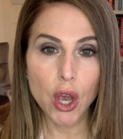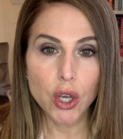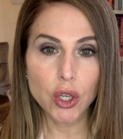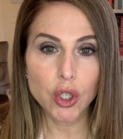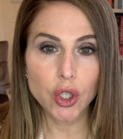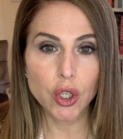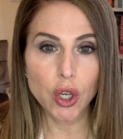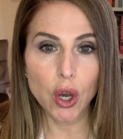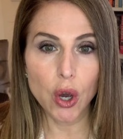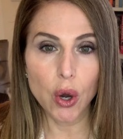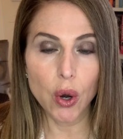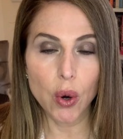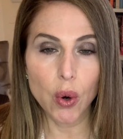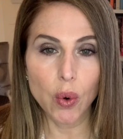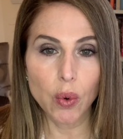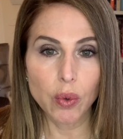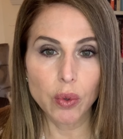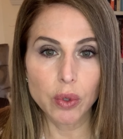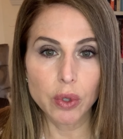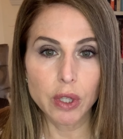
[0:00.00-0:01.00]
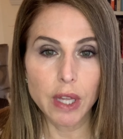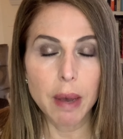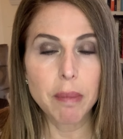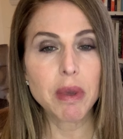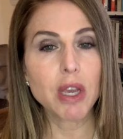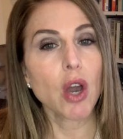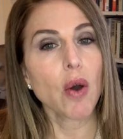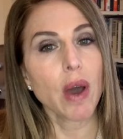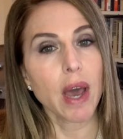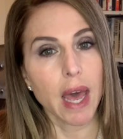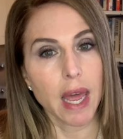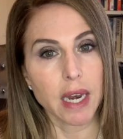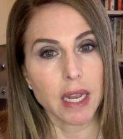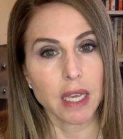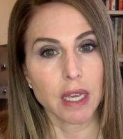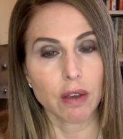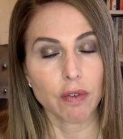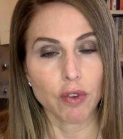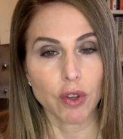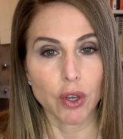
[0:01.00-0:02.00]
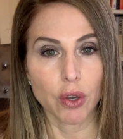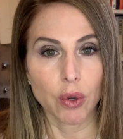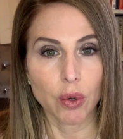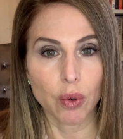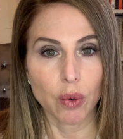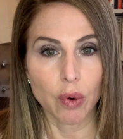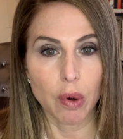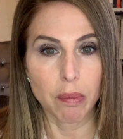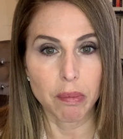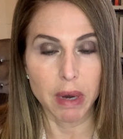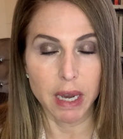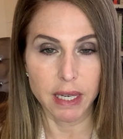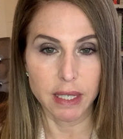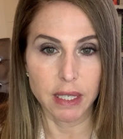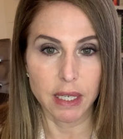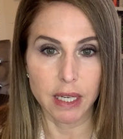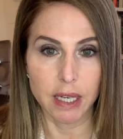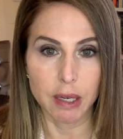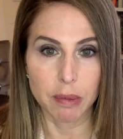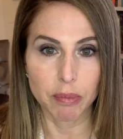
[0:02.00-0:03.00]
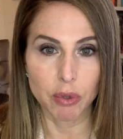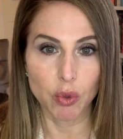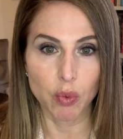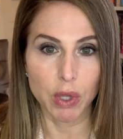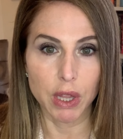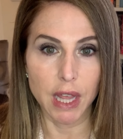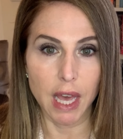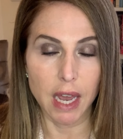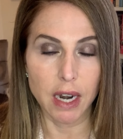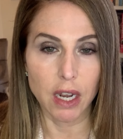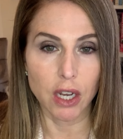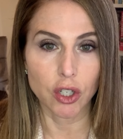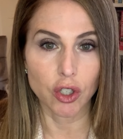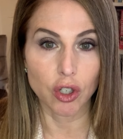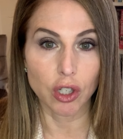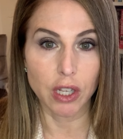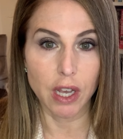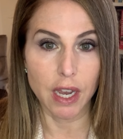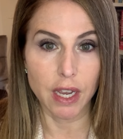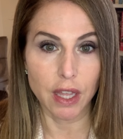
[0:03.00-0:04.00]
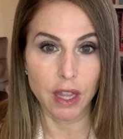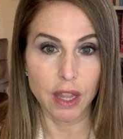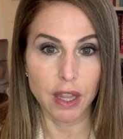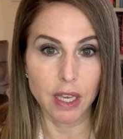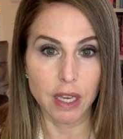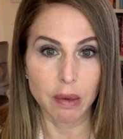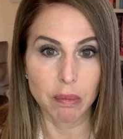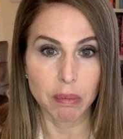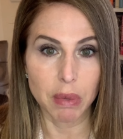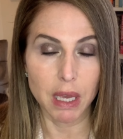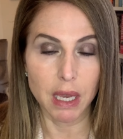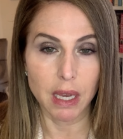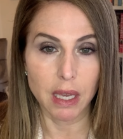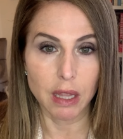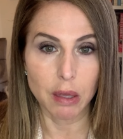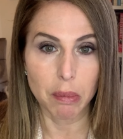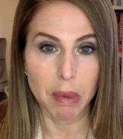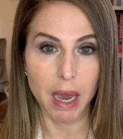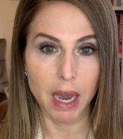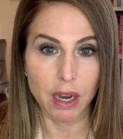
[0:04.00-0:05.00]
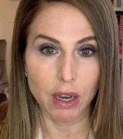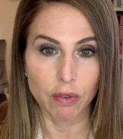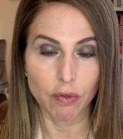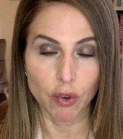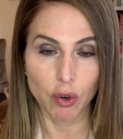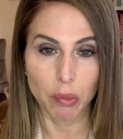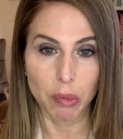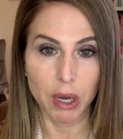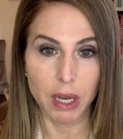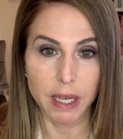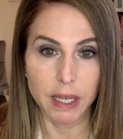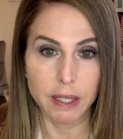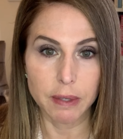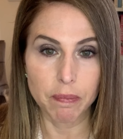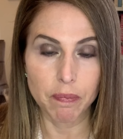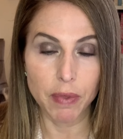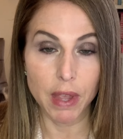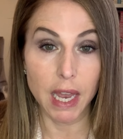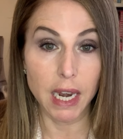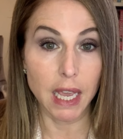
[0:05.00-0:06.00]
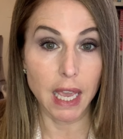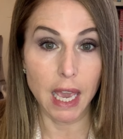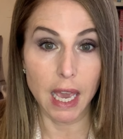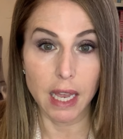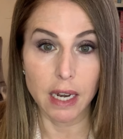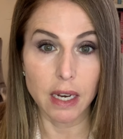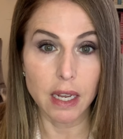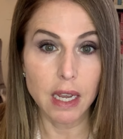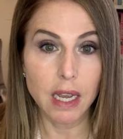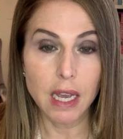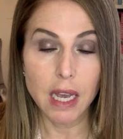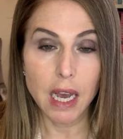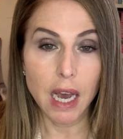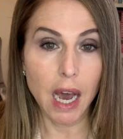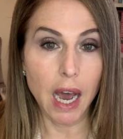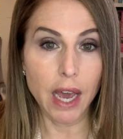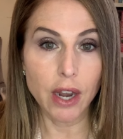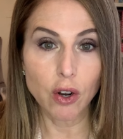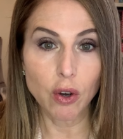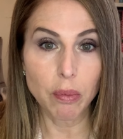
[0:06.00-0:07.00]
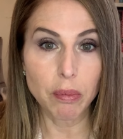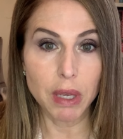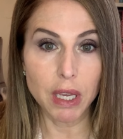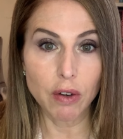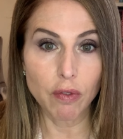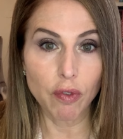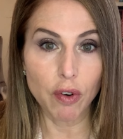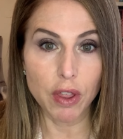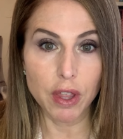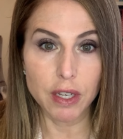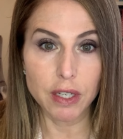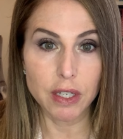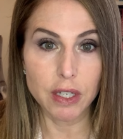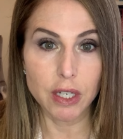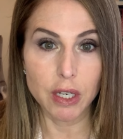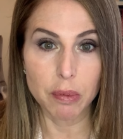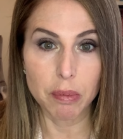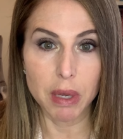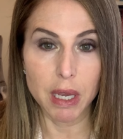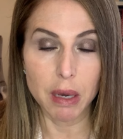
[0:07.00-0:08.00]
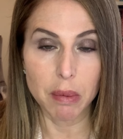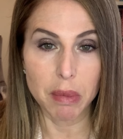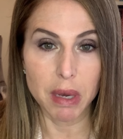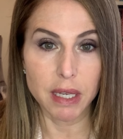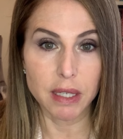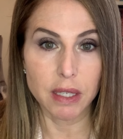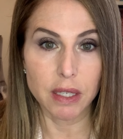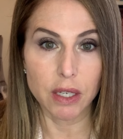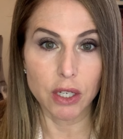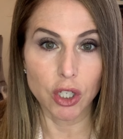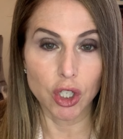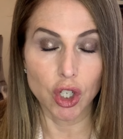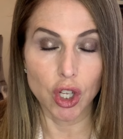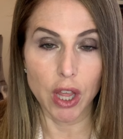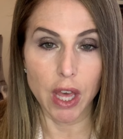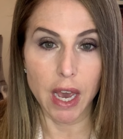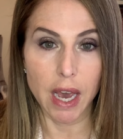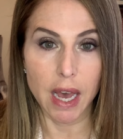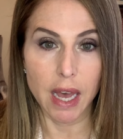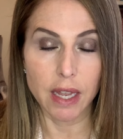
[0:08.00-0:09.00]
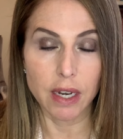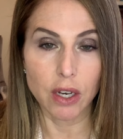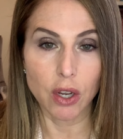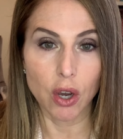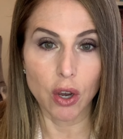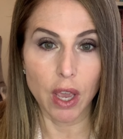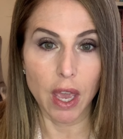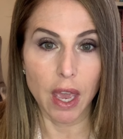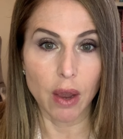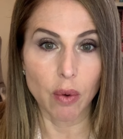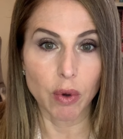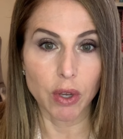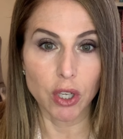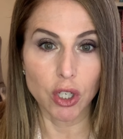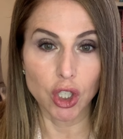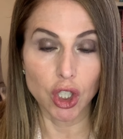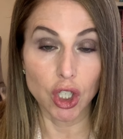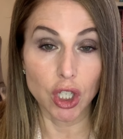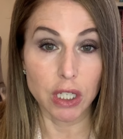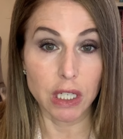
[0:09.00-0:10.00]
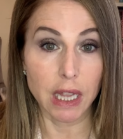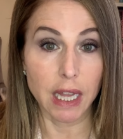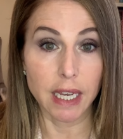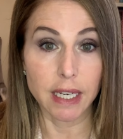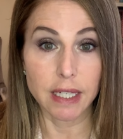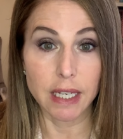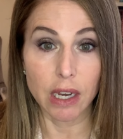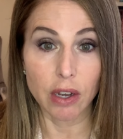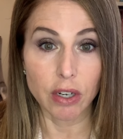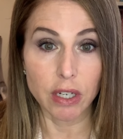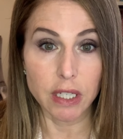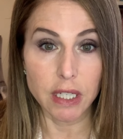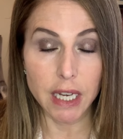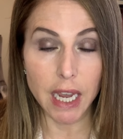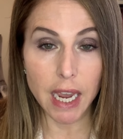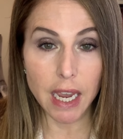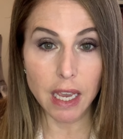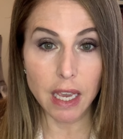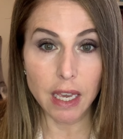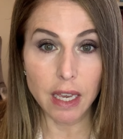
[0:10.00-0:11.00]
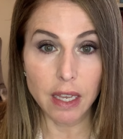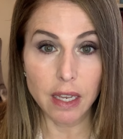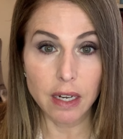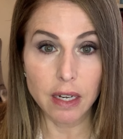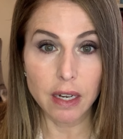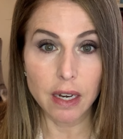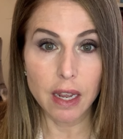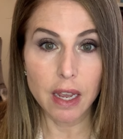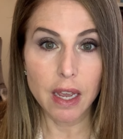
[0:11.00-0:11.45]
So let me go ahead and give you my tips with that underlying theme being in the back of your mind. And again, I don't mean for this to be a message that, okay, well, you should just lay down and take it.